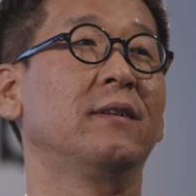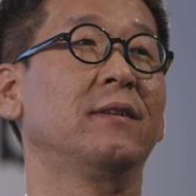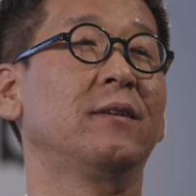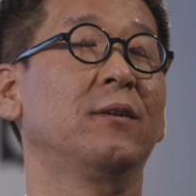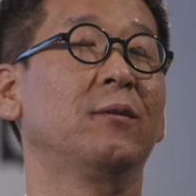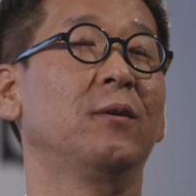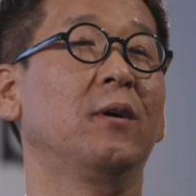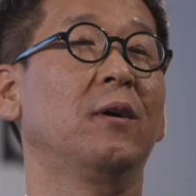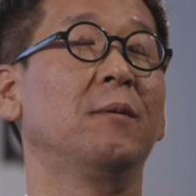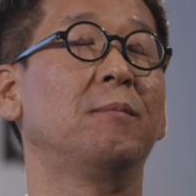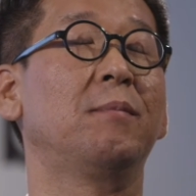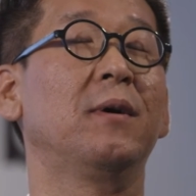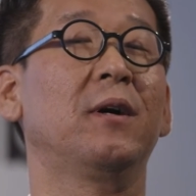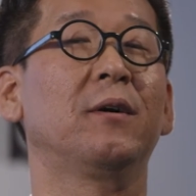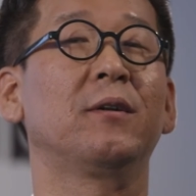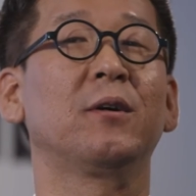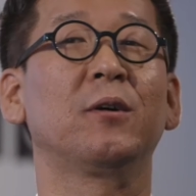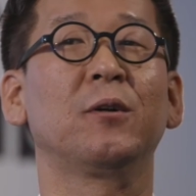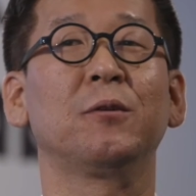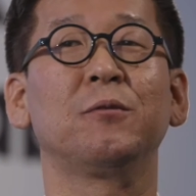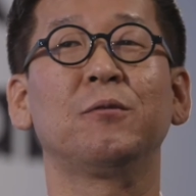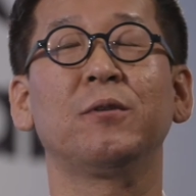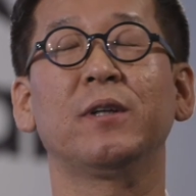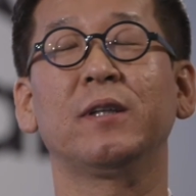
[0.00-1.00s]
So about
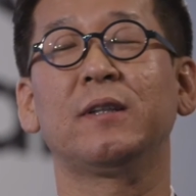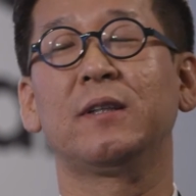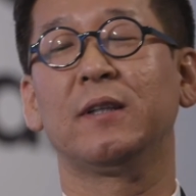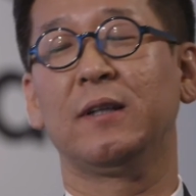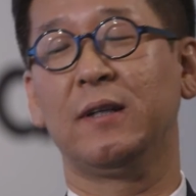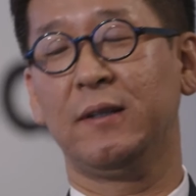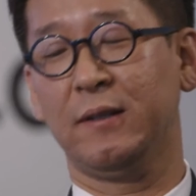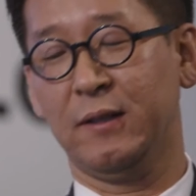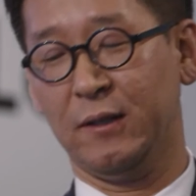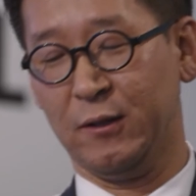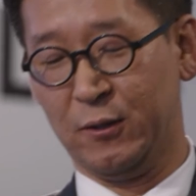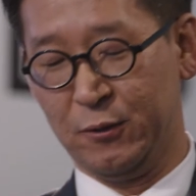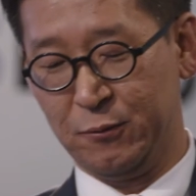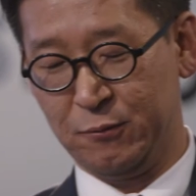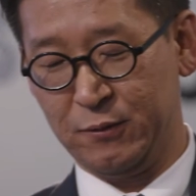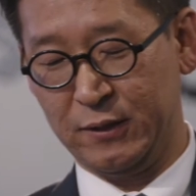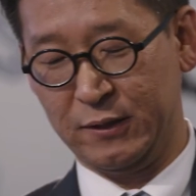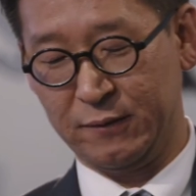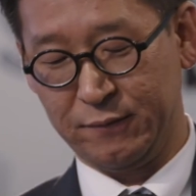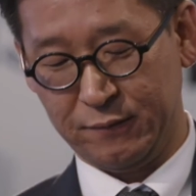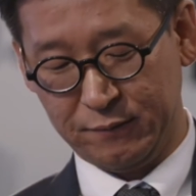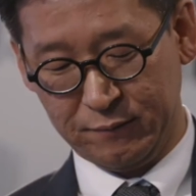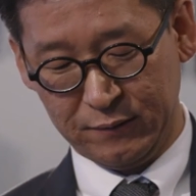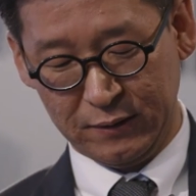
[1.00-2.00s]
100, uh,
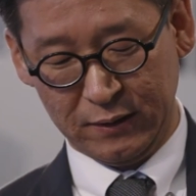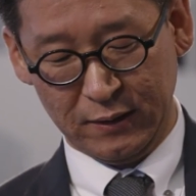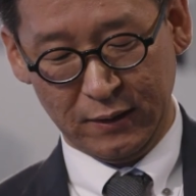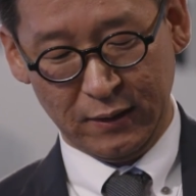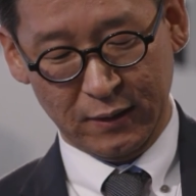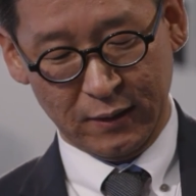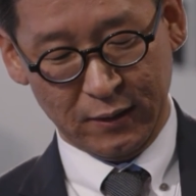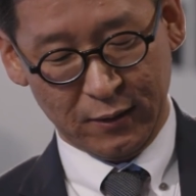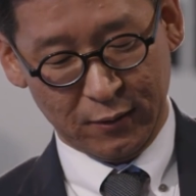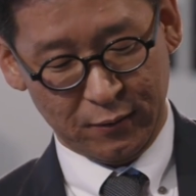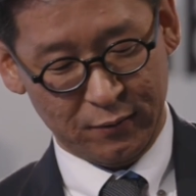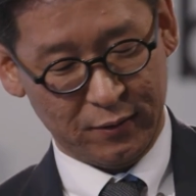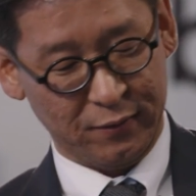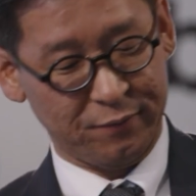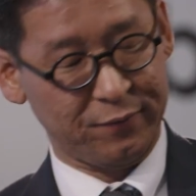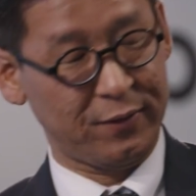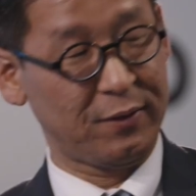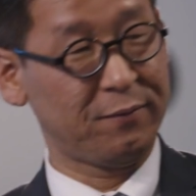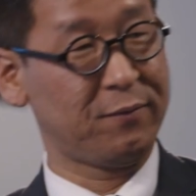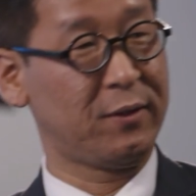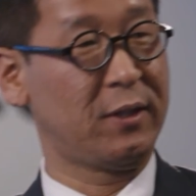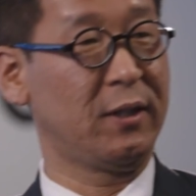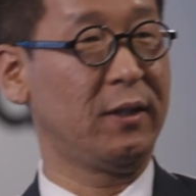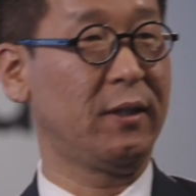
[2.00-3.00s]
100
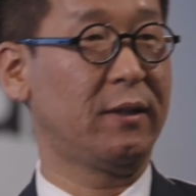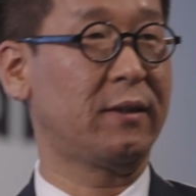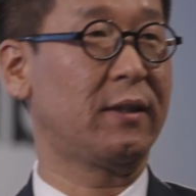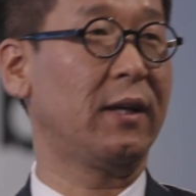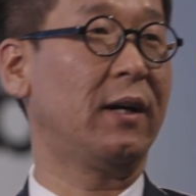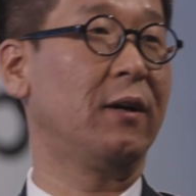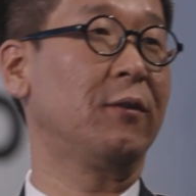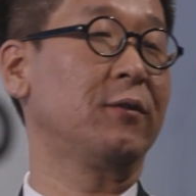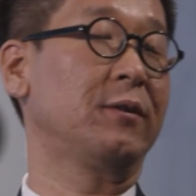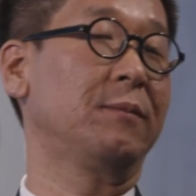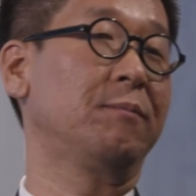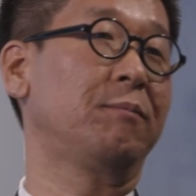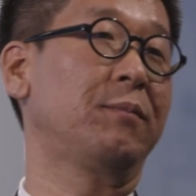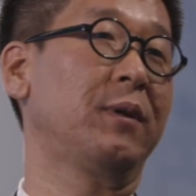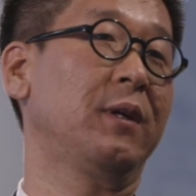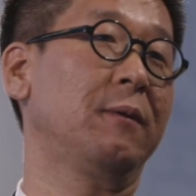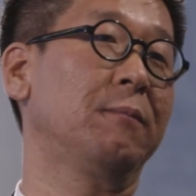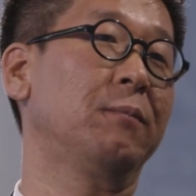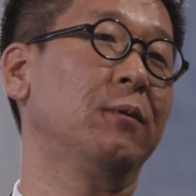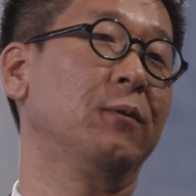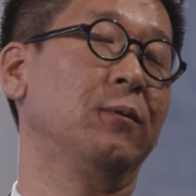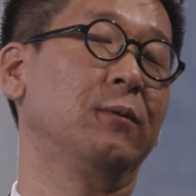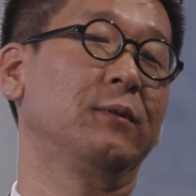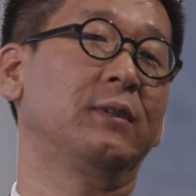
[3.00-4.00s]
150,000
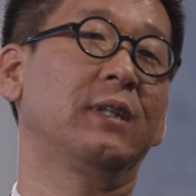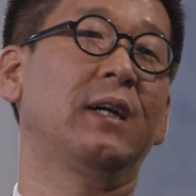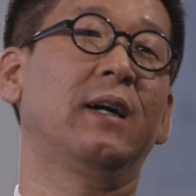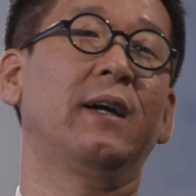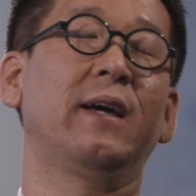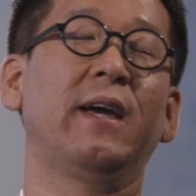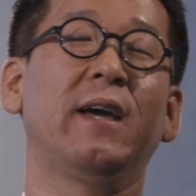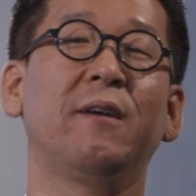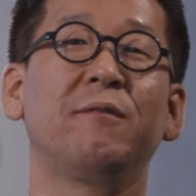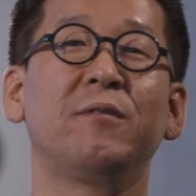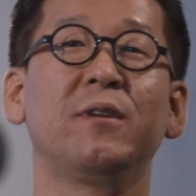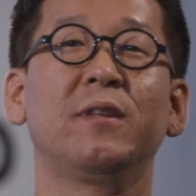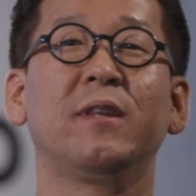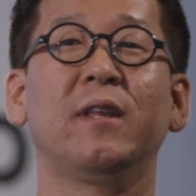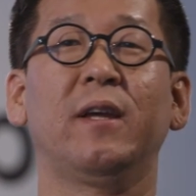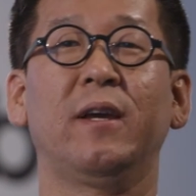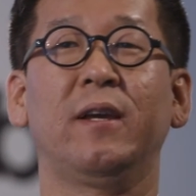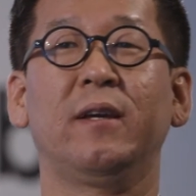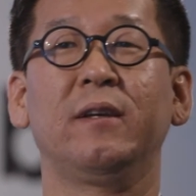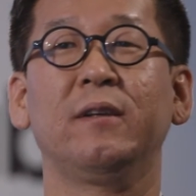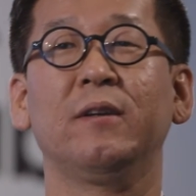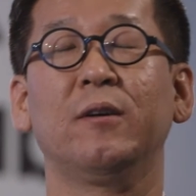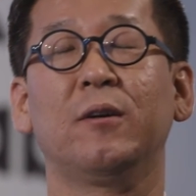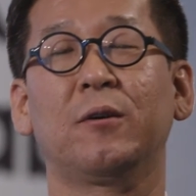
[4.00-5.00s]
people die every
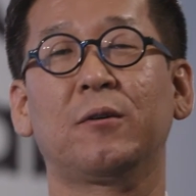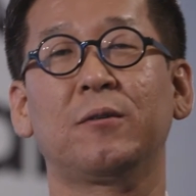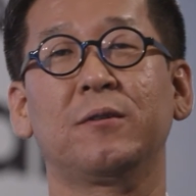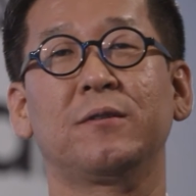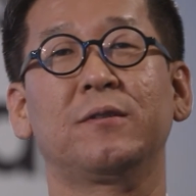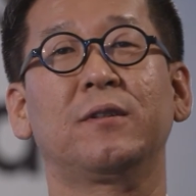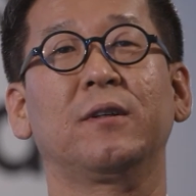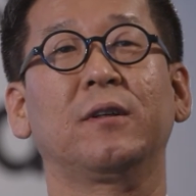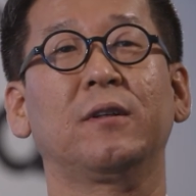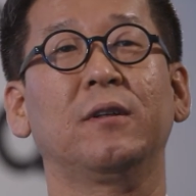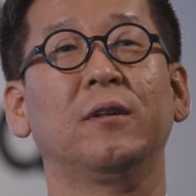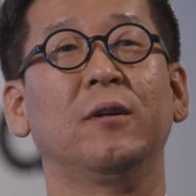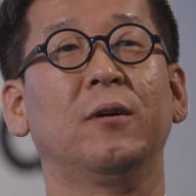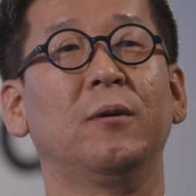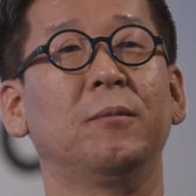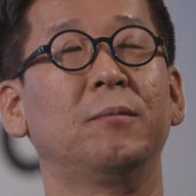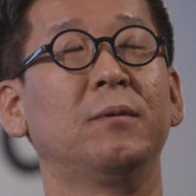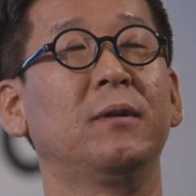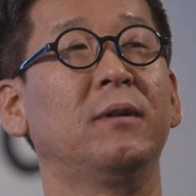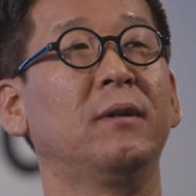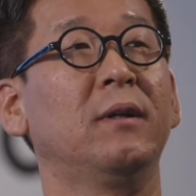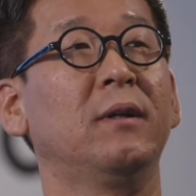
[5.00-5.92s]
day across the globe.